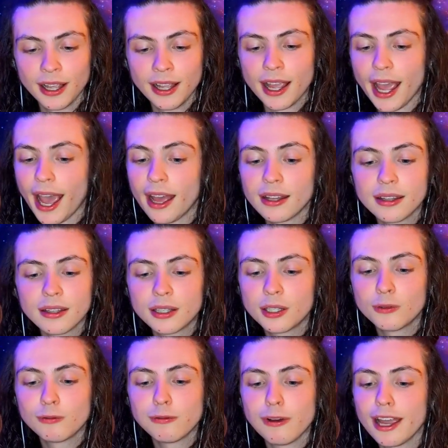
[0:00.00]
and the
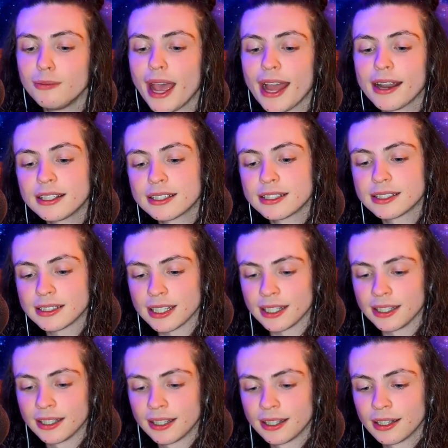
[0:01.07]
divine majesty,
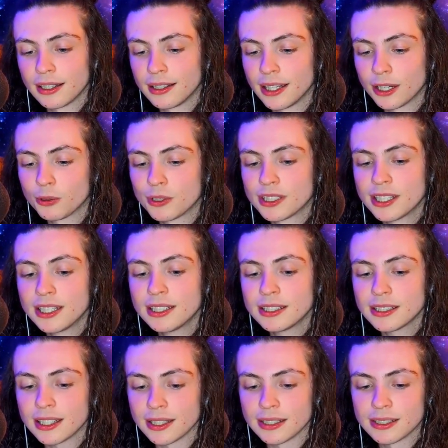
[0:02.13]
their
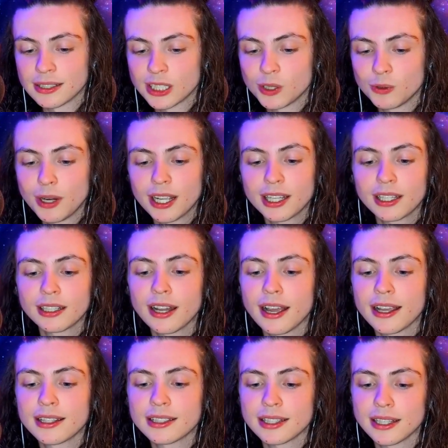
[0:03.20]
resistance to
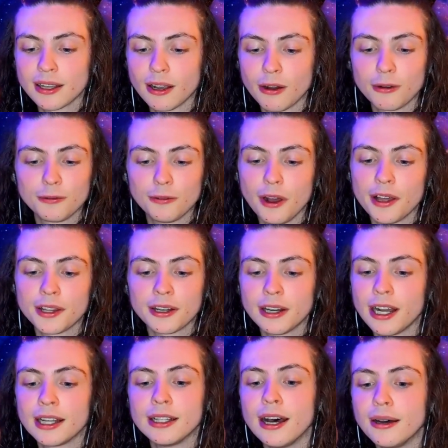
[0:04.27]
recognizing our father
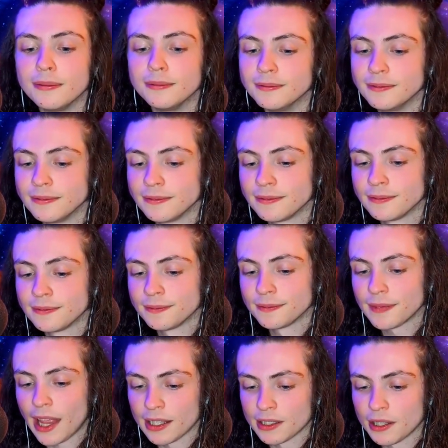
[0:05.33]
Adam
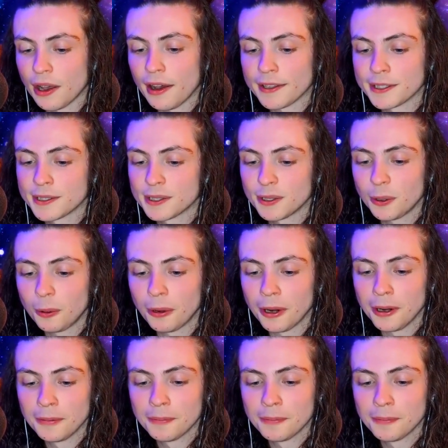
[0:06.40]
as God's steward.